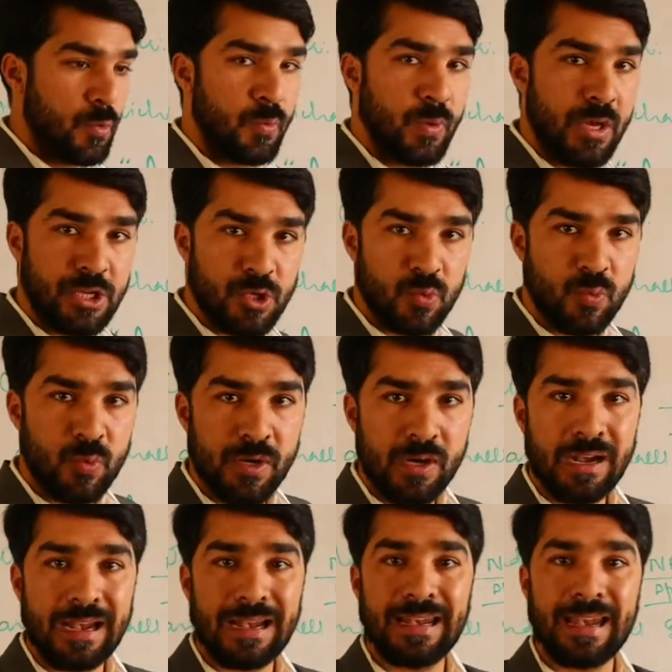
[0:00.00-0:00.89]
which
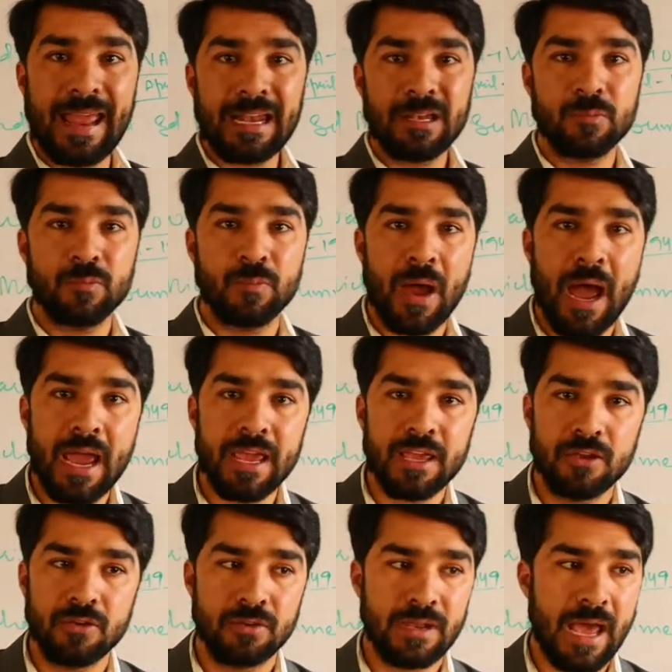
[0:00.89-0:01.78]
were led
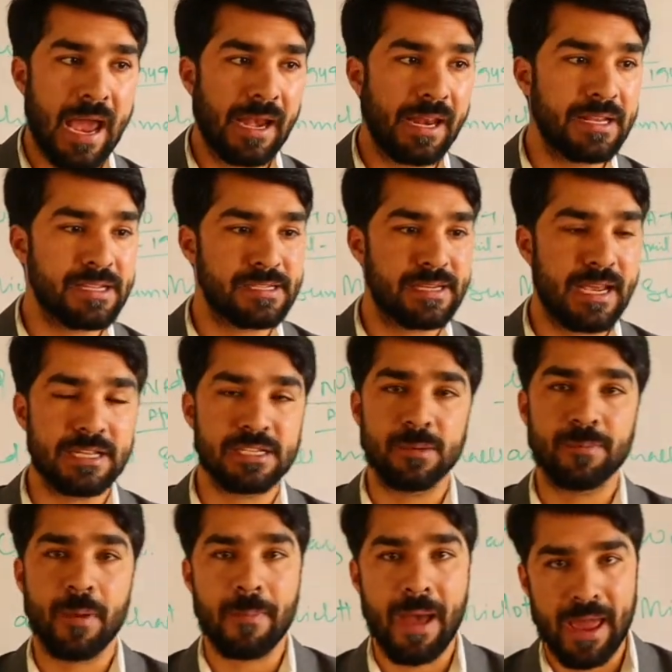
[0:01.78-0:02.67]
by United States
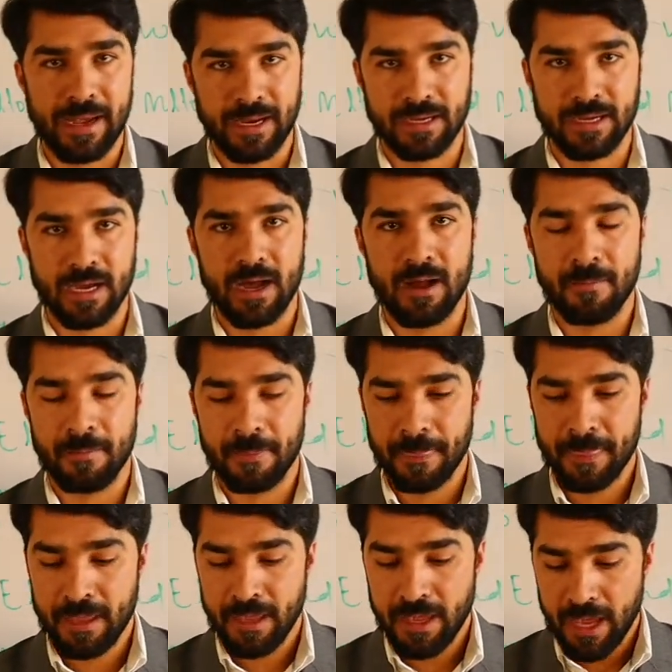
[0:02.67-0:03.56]
of
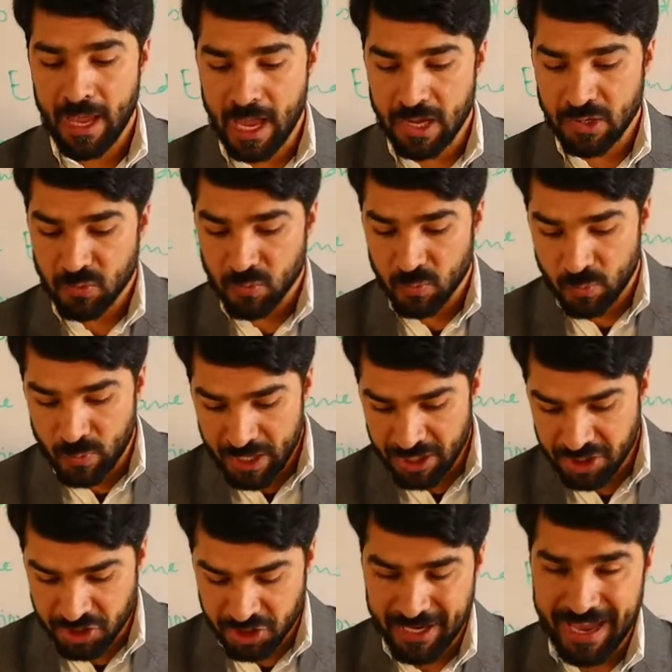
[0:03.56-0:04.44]
America and
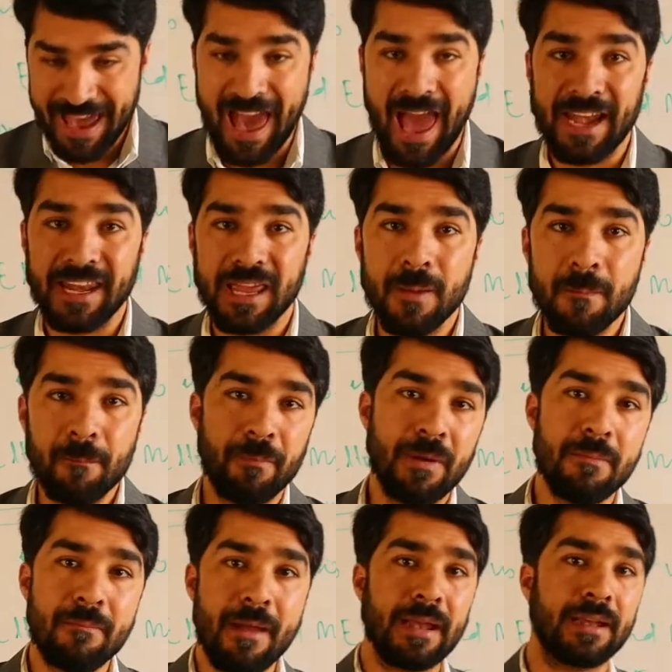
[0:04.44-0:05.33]
which had
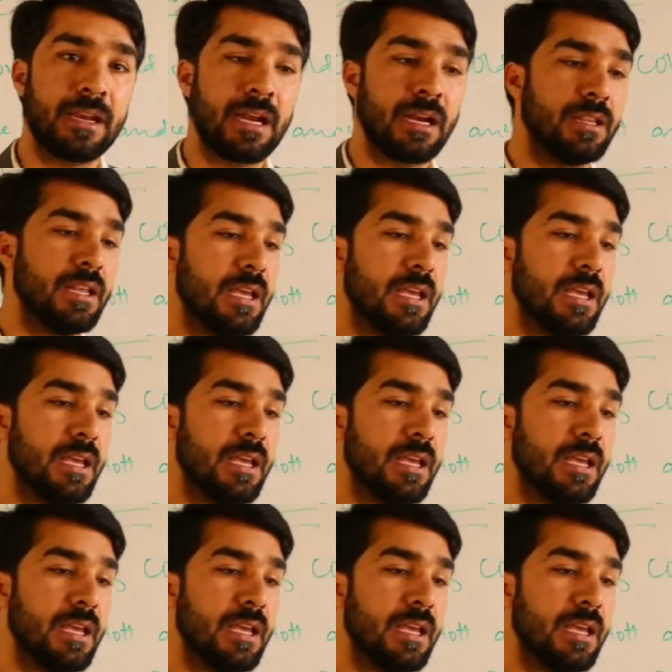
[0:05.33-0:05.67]
implemented